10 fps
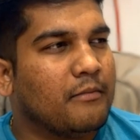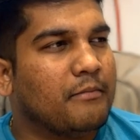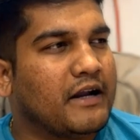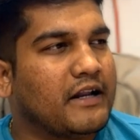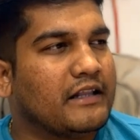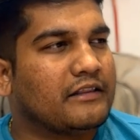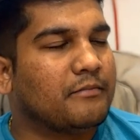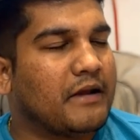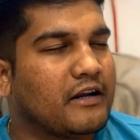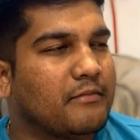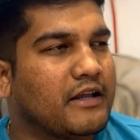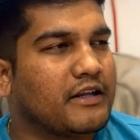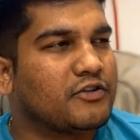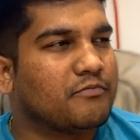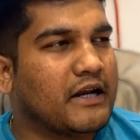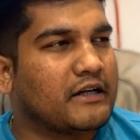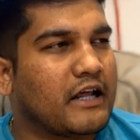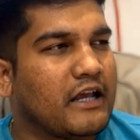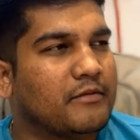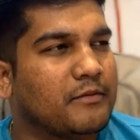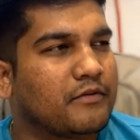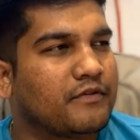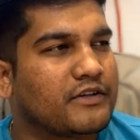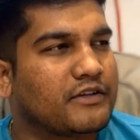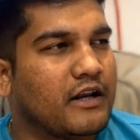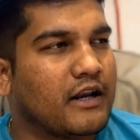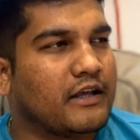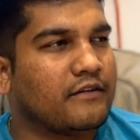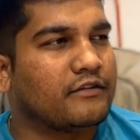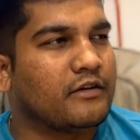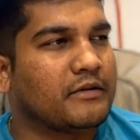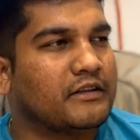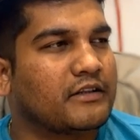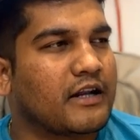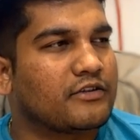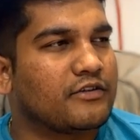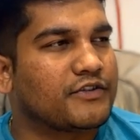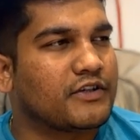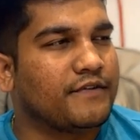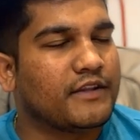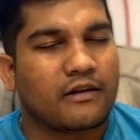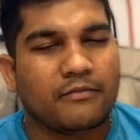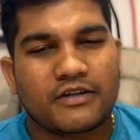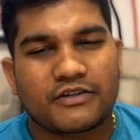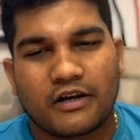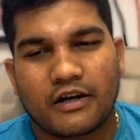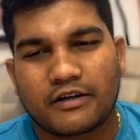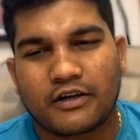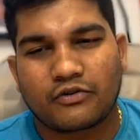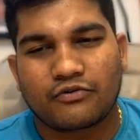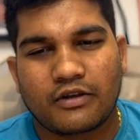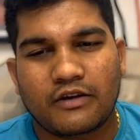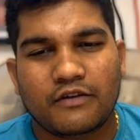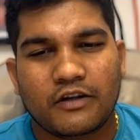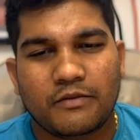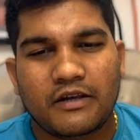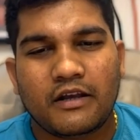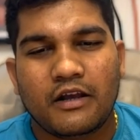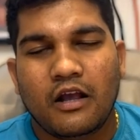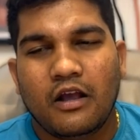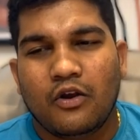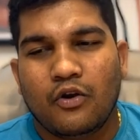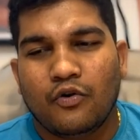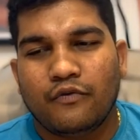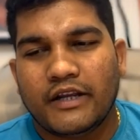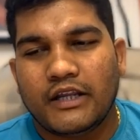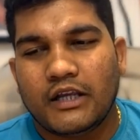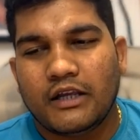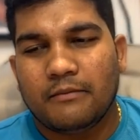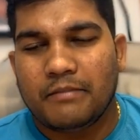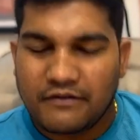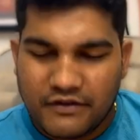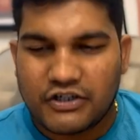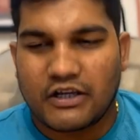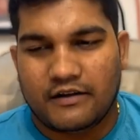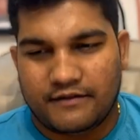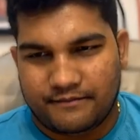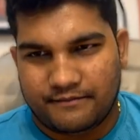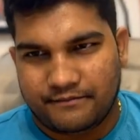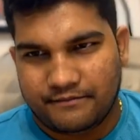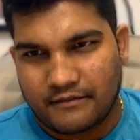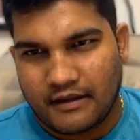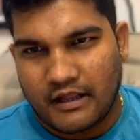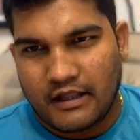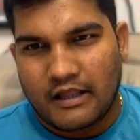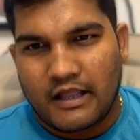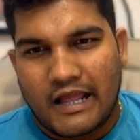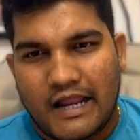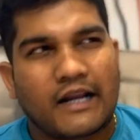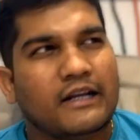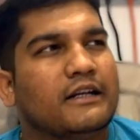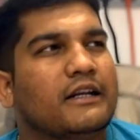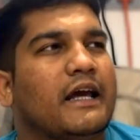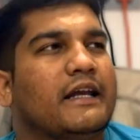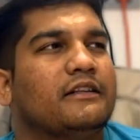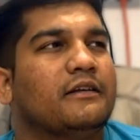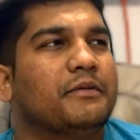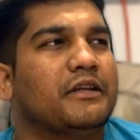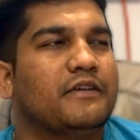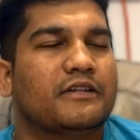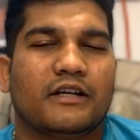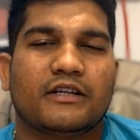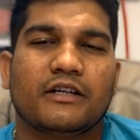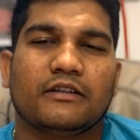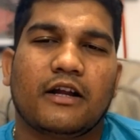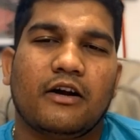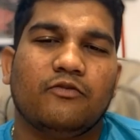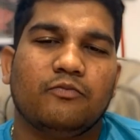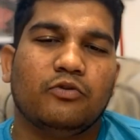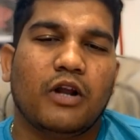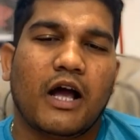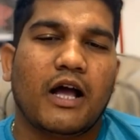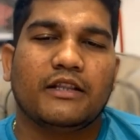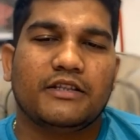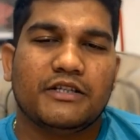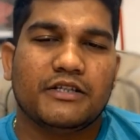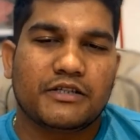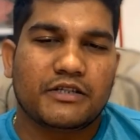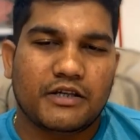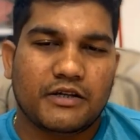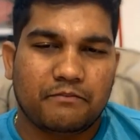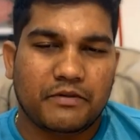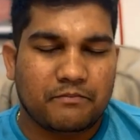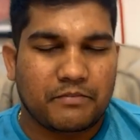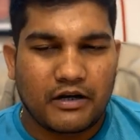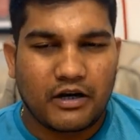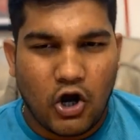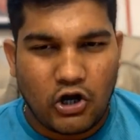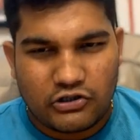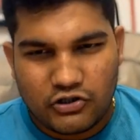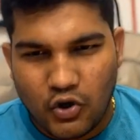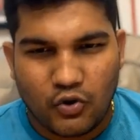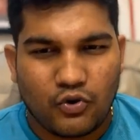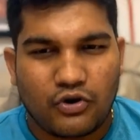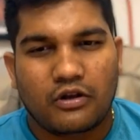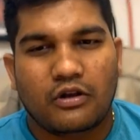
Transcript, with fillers: bad health, bad marriage, bad time in professional life. The mantras of sun, the remedies related to sun will be very beneficial. And like the previous nakshatra of Pulaha, these people also